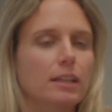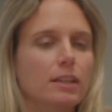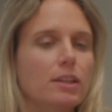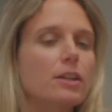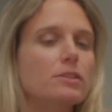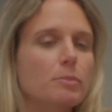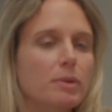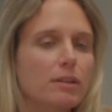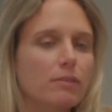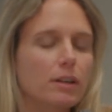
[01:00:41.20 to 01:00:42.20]
There's a
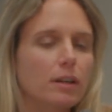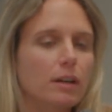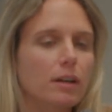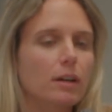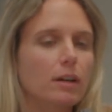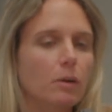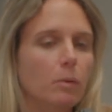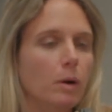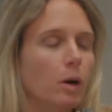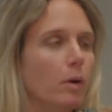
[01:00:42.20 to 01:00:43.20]
bit of a,
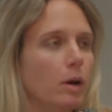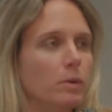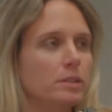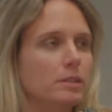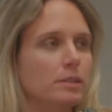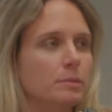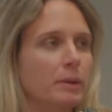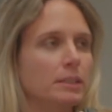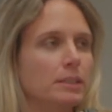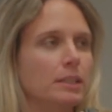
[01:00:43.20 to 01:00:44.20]
whoa, I wasn't
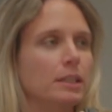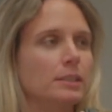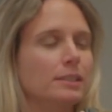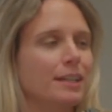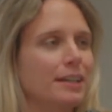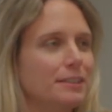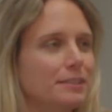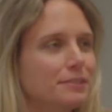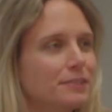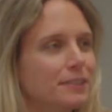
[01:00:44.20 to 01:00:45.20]
expecting this kind
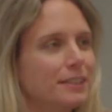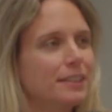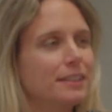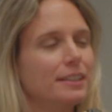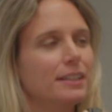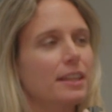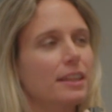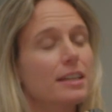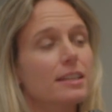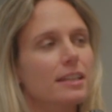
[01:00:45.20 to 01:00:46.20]
of
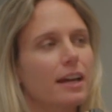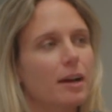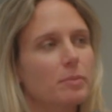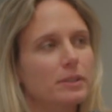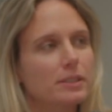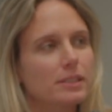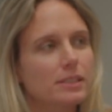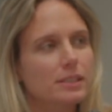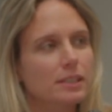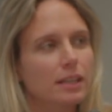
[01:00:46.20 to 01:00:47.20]
thing that
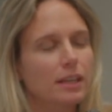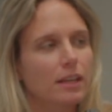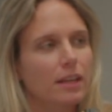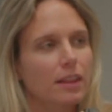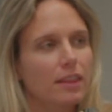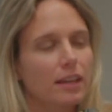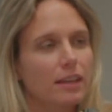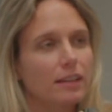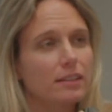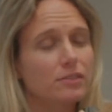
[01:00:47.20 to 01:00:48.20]
happens
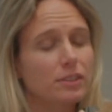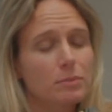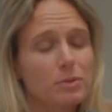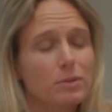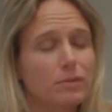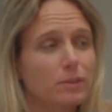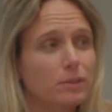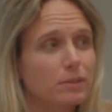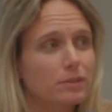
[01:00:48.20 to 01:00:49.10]
that is very beautiful.